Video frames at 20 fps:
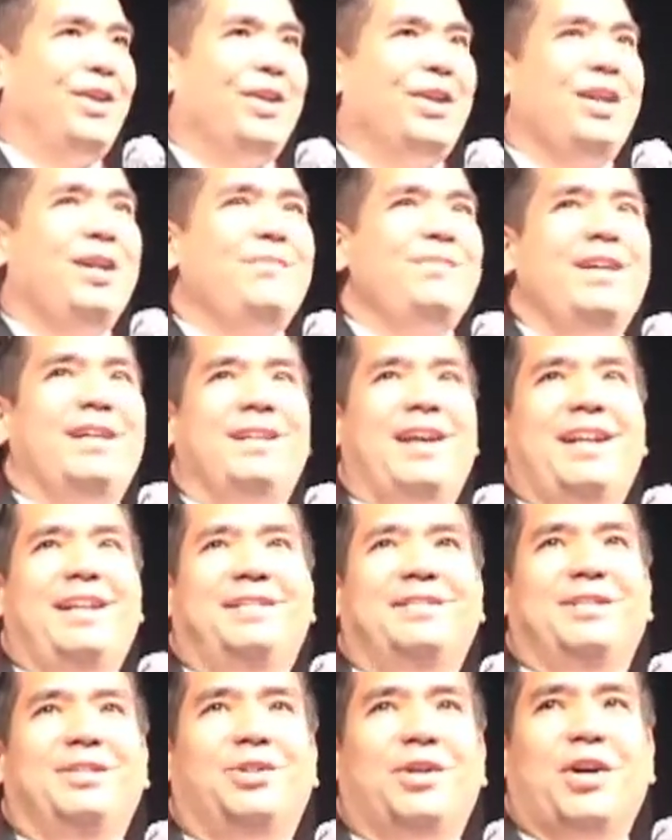Good evening,
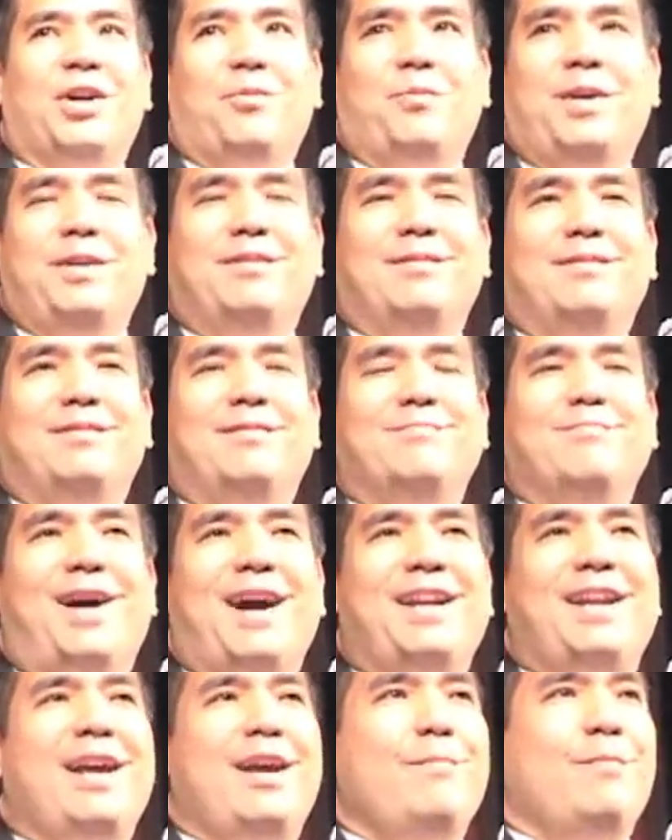ladies and gentlemen.
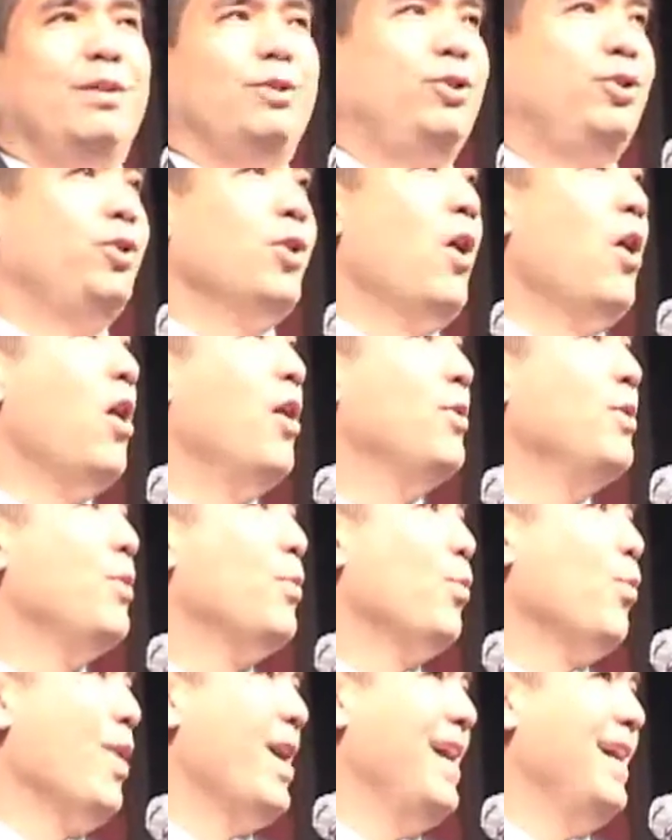My name is
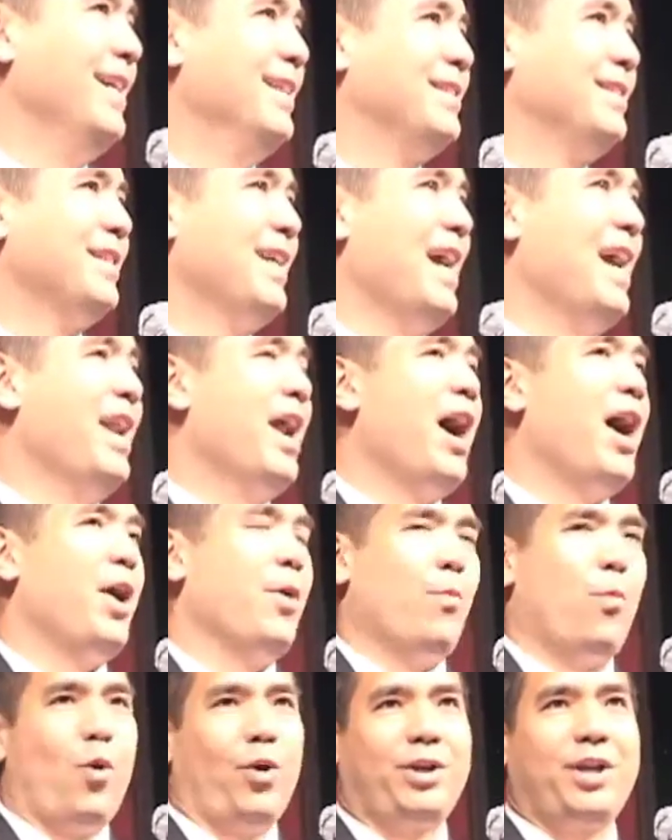Sean Reyes, and I
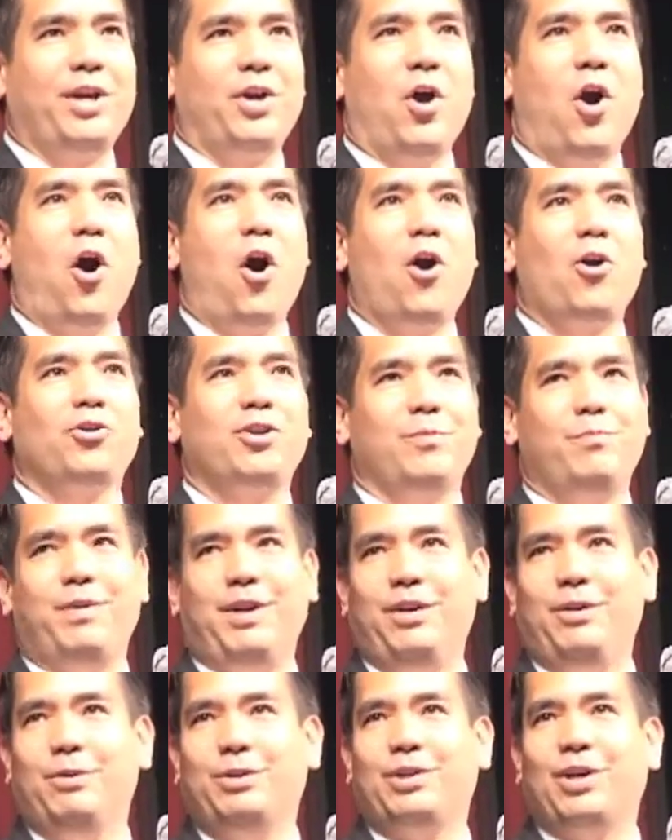am working hard to
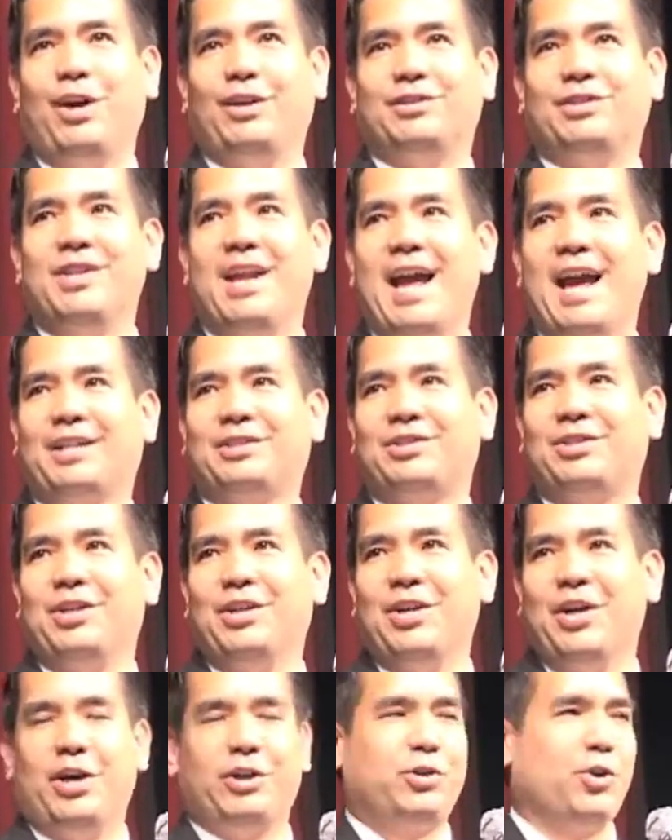be Utah's next
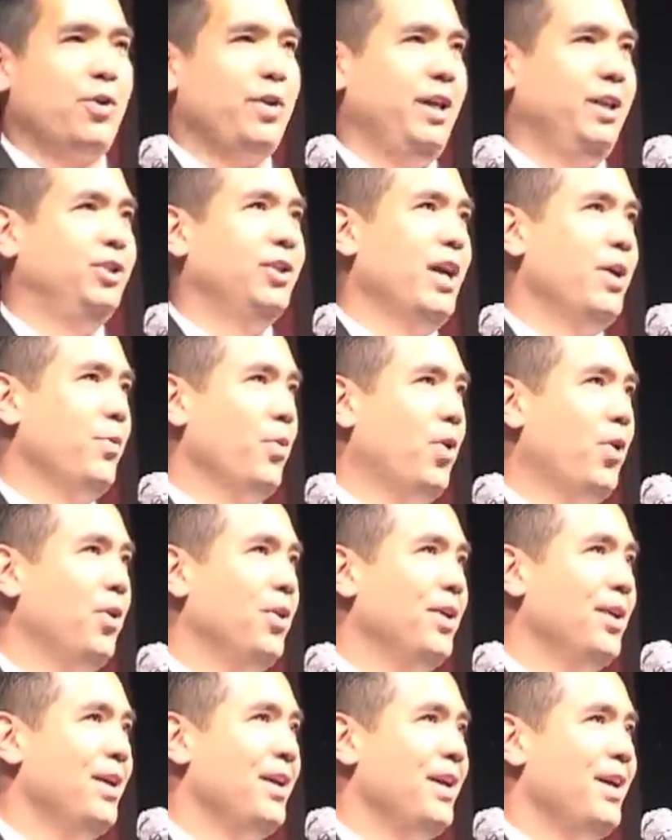Attorney
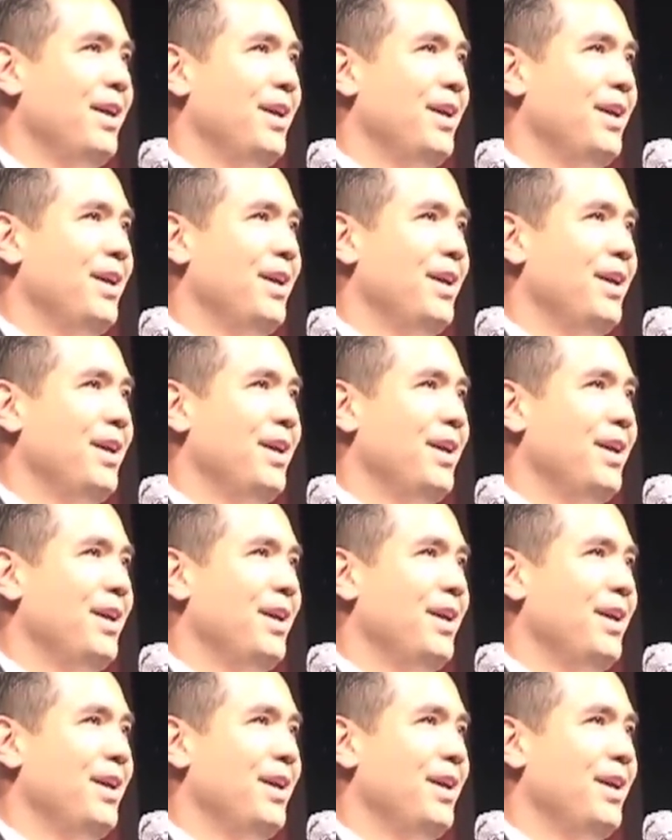General.